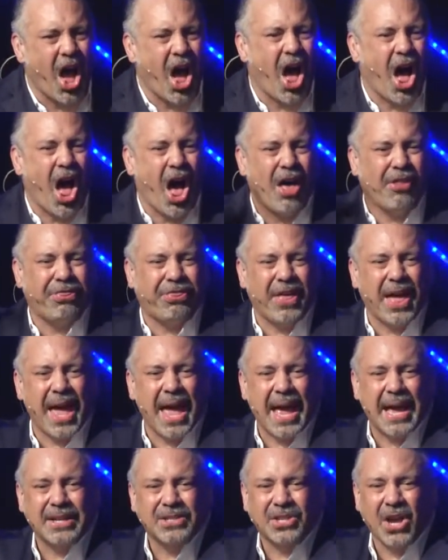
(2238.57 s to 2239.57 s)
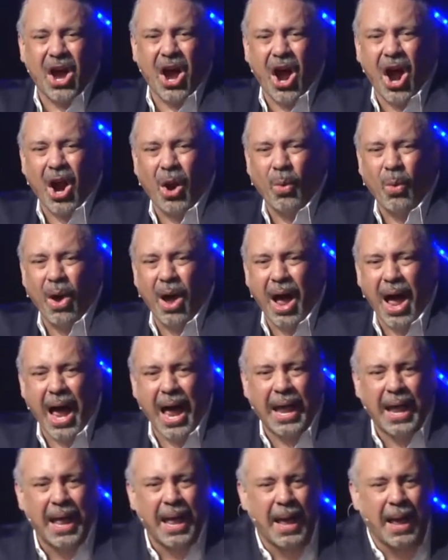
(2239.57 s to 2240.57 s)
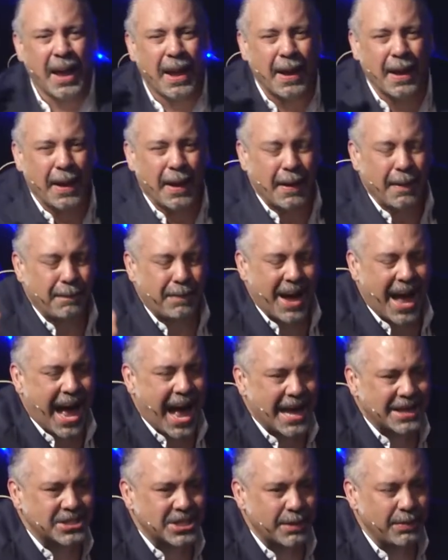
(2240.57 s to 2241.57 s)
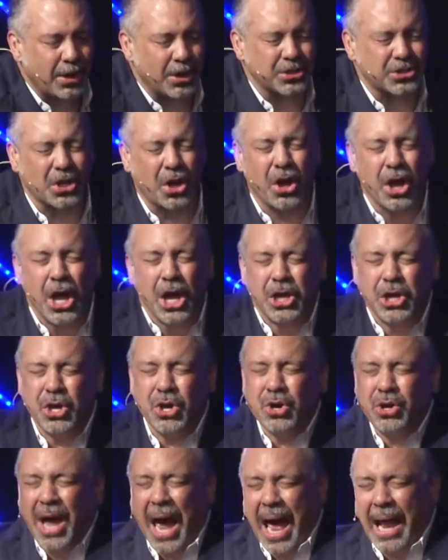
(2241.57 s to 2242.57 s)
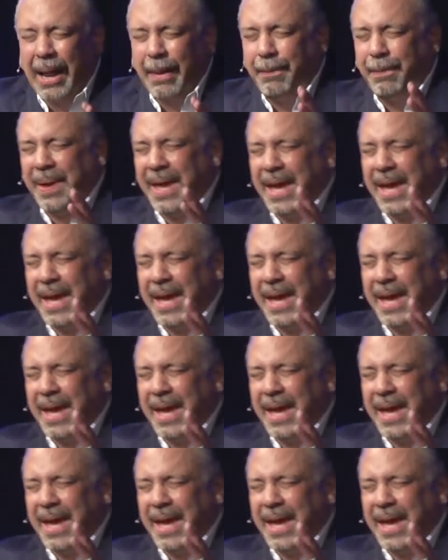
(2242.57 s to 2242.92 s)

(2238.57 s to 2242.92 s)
all things are what? Possible. So you got to